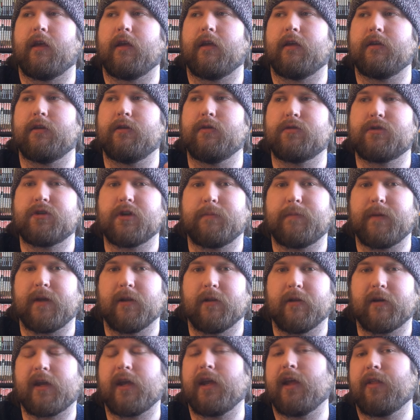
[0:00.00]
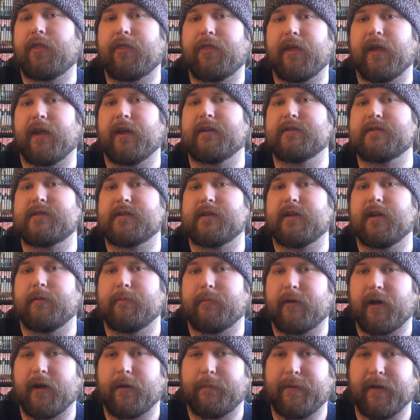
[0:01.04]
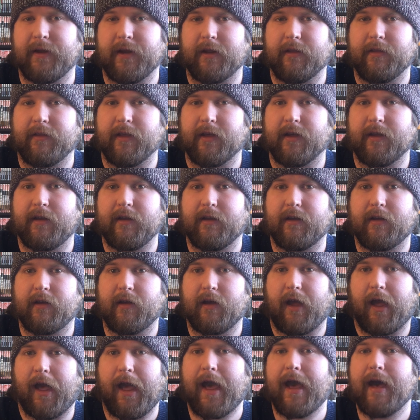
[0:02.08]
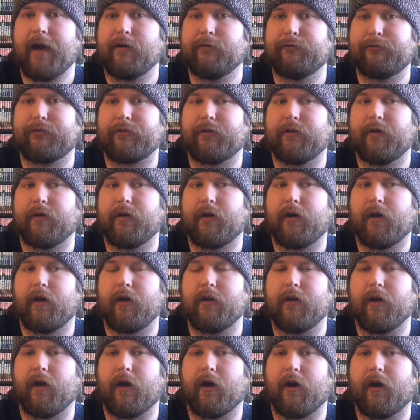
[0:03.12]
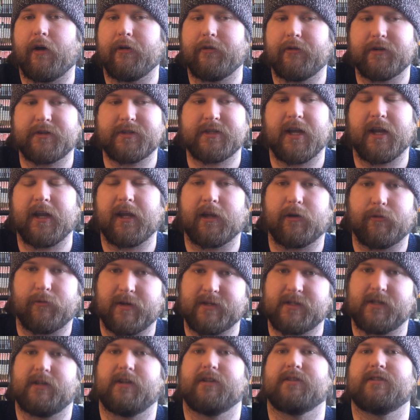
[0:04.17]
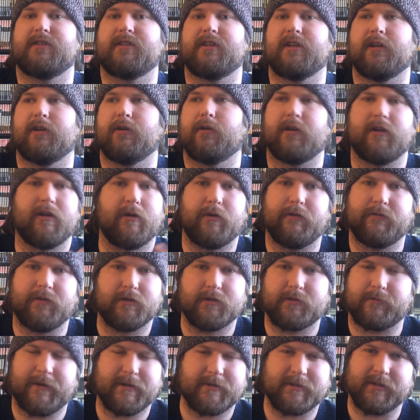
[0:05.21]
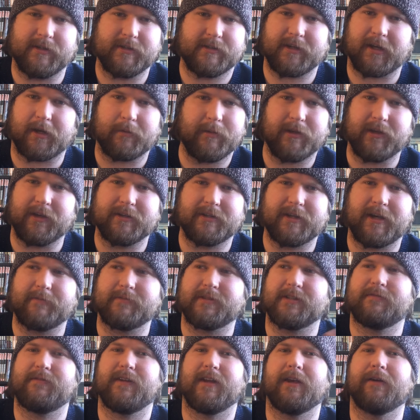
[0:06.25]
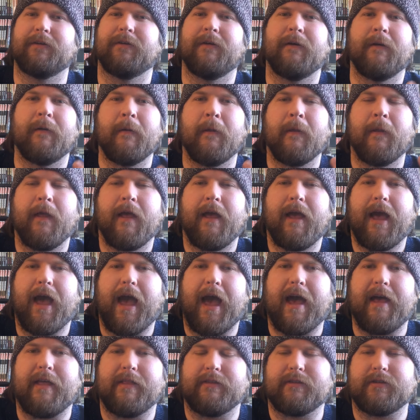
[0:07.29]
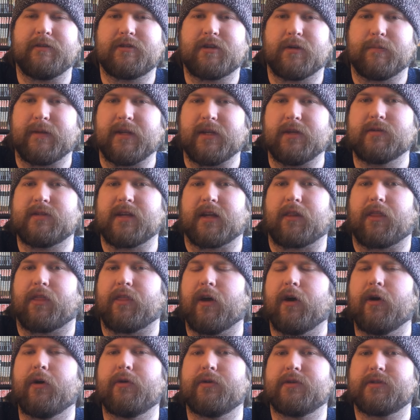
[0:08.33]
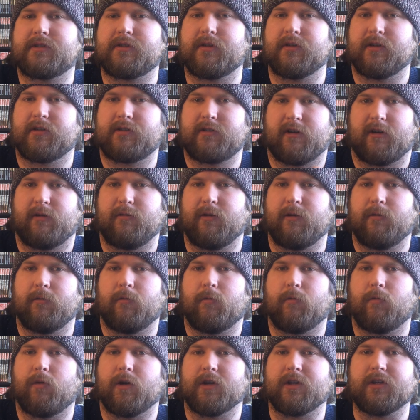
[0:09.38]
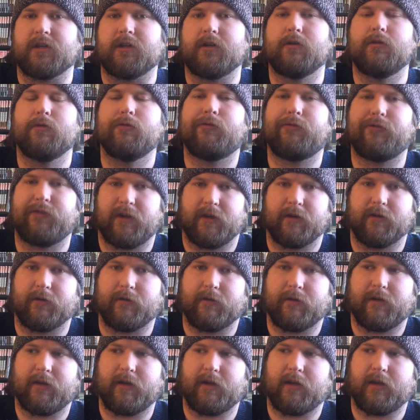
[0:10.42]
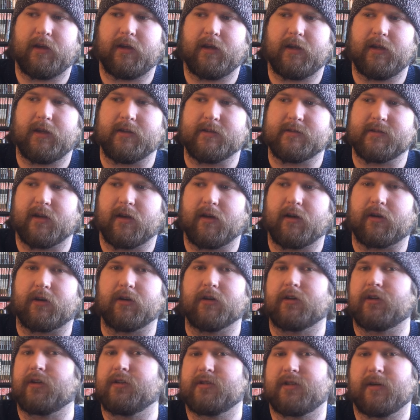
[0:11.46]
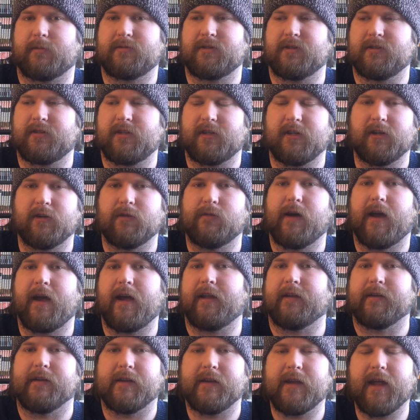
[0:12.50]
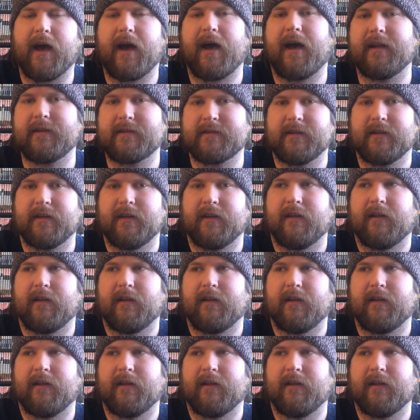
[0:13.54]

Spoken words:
You should be looking at things, in my opinion, that have an understanding and resonance to you. I know I've used resonance like a million times this video. And you should be using those to determine what you feel is a good consumption to you, and not